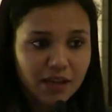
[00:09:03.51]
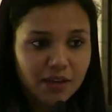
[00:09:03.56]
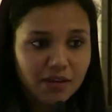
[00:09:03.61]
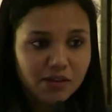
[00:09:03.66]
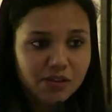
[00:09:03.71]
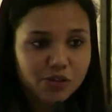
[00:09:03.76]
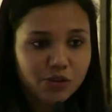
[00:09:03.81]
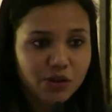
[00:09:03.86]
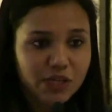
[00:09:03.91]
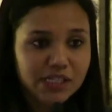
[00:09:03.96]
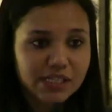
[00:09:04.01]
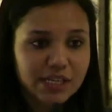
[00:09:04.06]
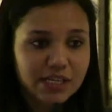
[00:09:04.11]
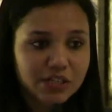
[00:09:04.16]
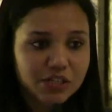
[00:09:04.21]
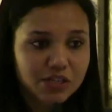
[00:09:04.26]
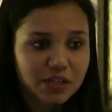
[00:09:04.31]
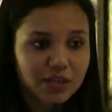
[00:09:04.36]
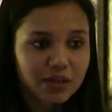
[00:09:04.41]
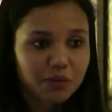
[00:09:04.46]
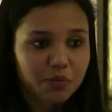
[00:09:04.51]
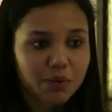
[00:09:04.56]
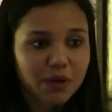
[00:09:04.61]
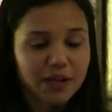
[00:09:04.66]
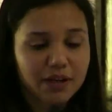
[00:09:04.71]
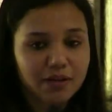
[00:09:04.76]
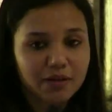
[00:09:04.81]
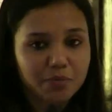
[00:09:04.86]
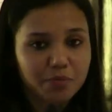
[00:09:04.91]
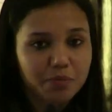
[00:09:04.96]
So essentially,
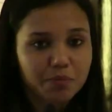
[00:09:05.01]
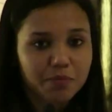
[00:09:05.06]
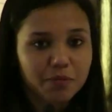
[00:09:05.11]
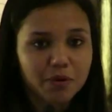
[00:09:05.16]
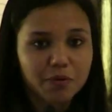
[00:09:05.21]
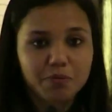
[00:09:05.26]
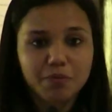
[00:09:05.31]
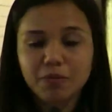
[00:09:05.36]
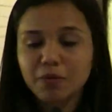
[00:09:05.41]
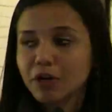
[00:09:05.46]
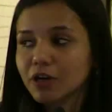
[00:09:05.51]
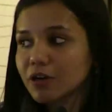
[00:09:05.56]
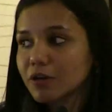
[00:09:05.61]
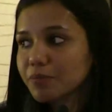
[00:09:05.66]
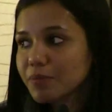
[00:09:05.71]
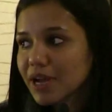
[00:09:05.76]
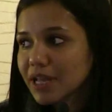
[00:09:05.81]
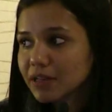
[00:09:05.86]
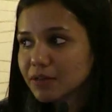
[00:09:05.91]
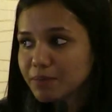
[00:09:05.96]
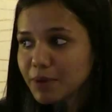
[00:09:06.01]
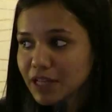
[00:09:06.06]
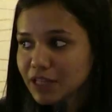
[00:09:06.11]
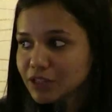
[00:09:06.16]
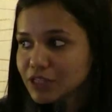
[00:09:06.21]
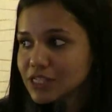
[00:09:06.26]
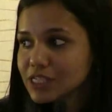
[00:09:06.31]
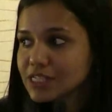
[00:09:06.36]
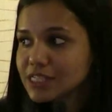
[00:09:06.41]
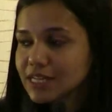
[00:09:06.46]
when
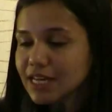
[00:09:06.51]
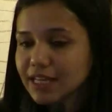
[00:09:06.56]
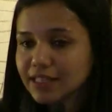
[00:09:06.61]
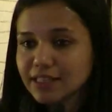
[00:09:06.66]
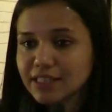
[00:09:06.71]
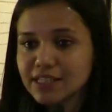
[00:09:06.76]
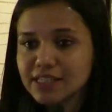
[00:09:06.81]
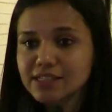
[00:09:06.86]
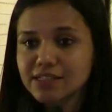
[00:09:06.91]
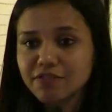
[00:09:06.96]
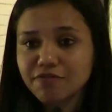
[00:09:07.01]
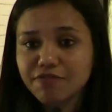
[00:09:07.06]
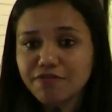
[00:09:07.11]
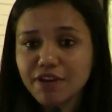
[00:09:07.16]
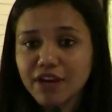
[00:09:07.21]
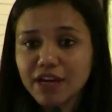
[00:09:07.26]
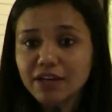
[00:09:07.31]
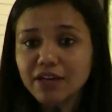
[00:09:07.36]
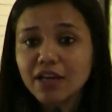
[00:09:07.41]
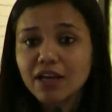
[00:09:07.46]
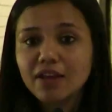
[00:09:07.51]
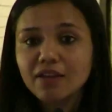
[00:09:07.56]
pathogens like these infect,